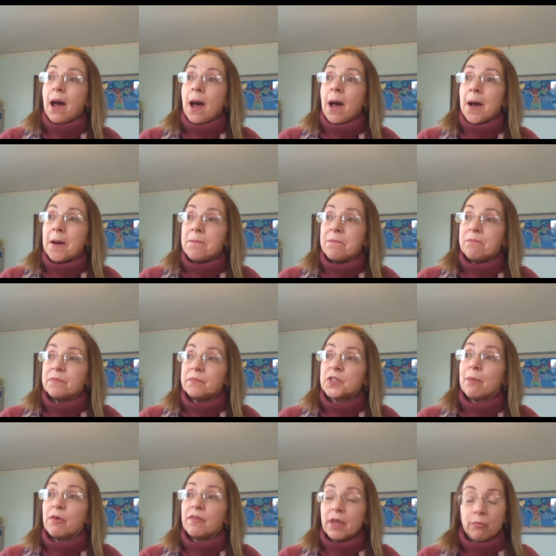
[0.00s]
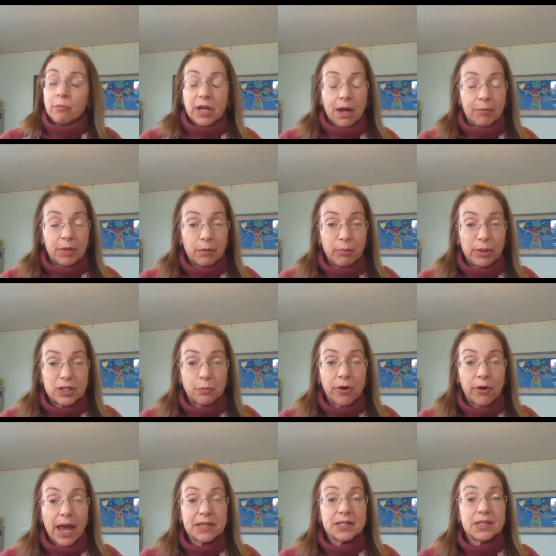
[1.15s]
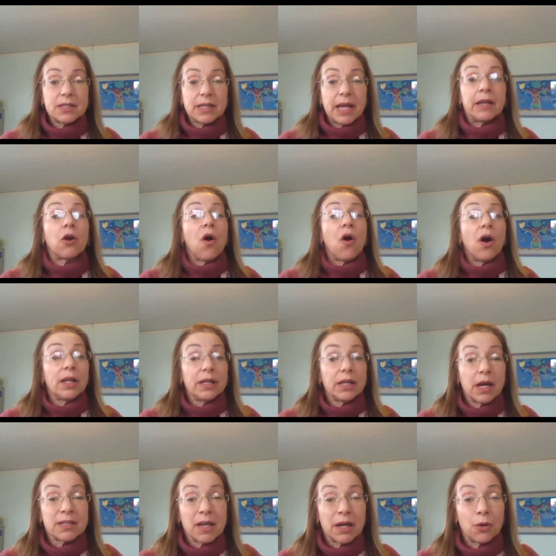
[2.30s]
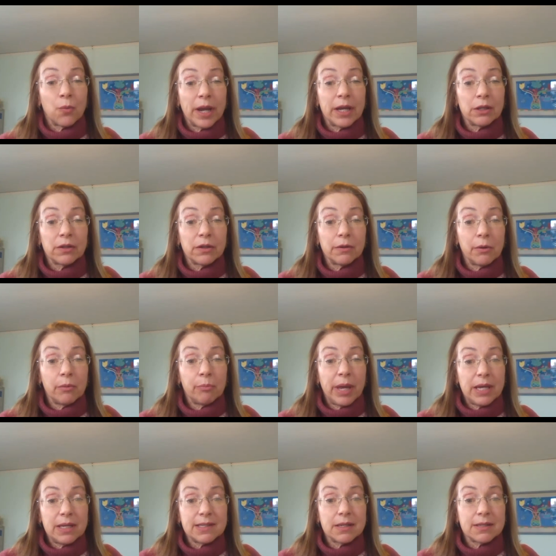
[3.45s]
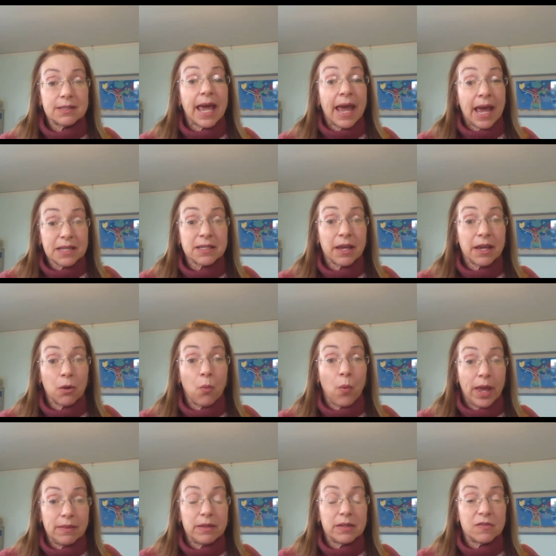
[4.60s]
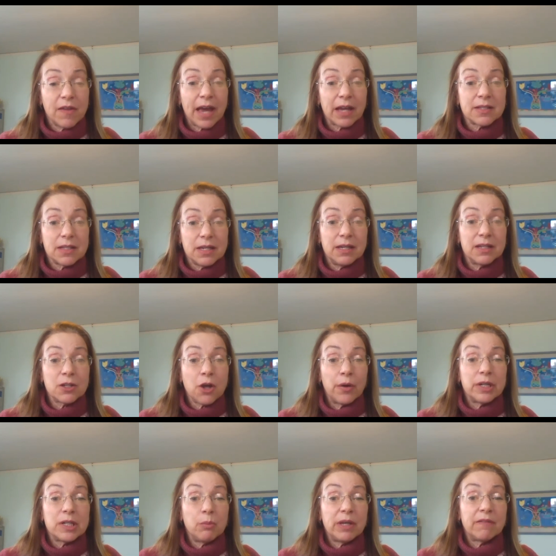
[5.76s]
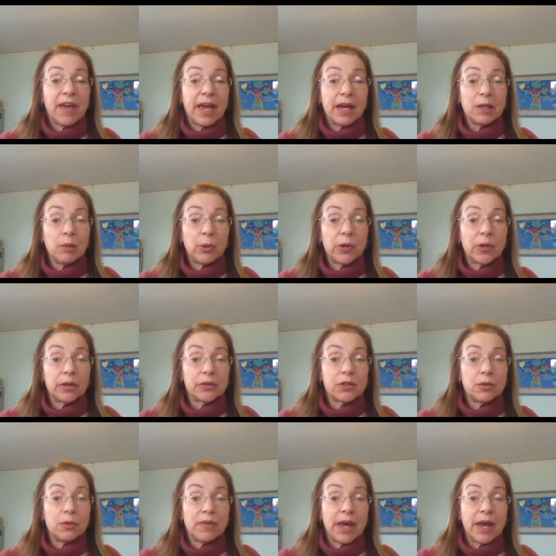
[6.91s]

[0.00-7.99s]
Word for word: um, some of them becoming a bit depressed and calling us on a regular basis, asking when this vaccine is going to be available to